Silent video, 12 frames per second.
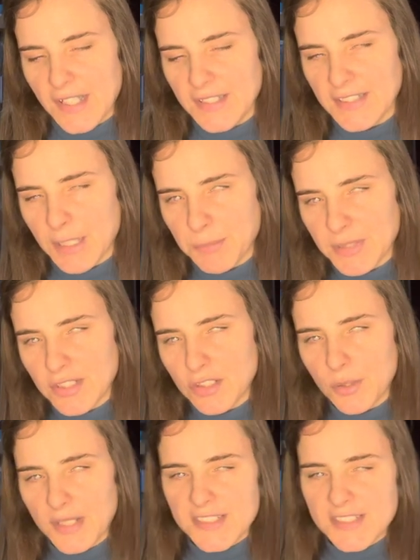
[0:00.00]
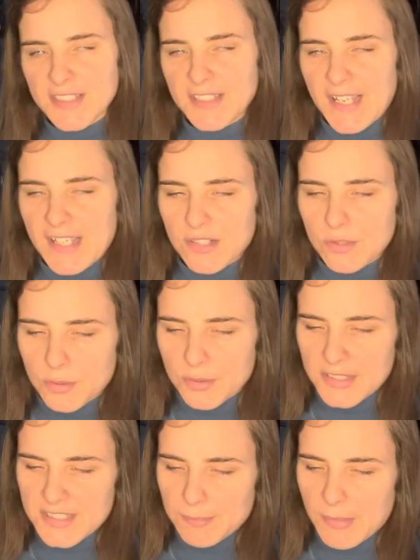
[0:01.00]
And then I'm going to go into the
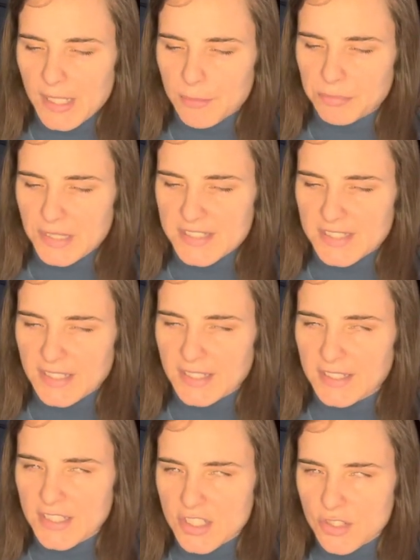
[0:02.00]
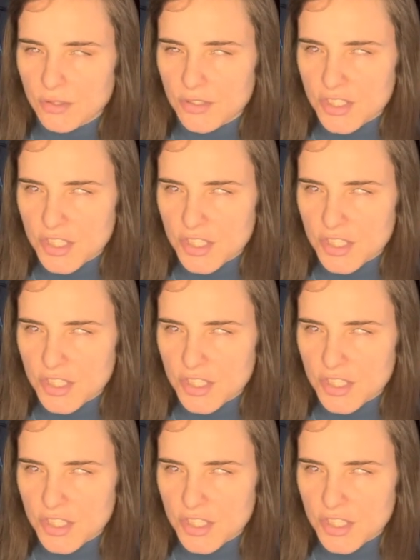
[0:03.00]
categories by pressing Control